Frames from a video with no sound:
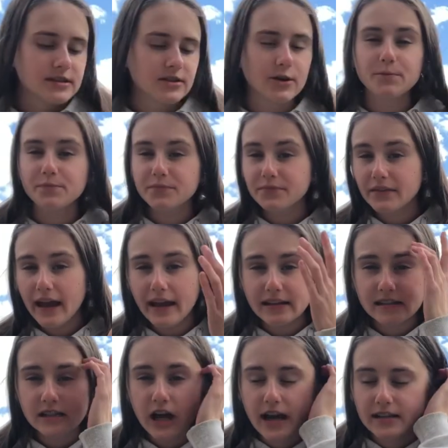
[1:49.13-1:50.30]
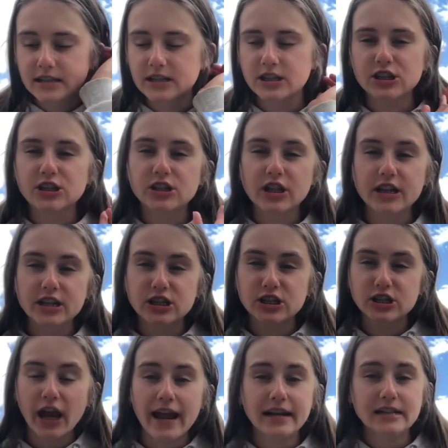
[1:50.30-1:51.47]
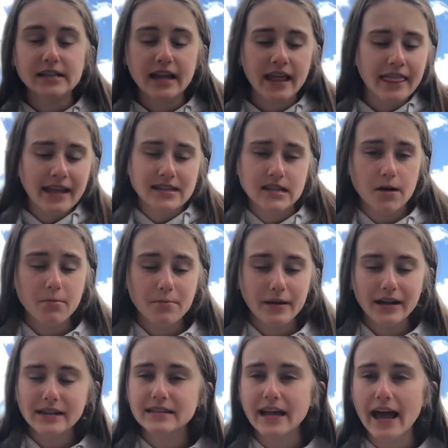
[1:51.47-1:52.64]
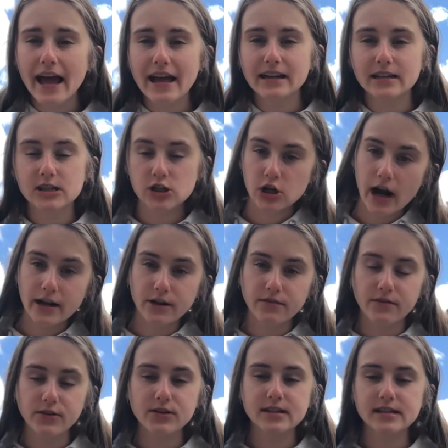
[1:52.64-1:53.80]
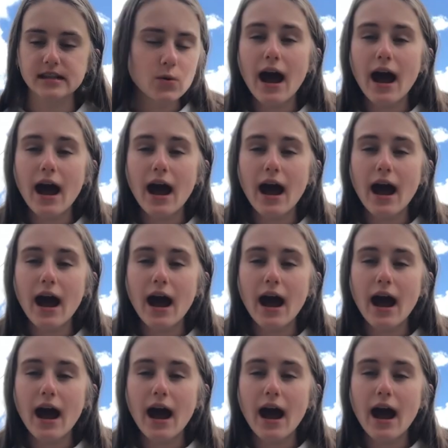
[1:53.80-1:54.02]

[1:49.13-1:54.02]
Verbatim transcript: so yeah, it's nice to just change things up a bit and try new foods.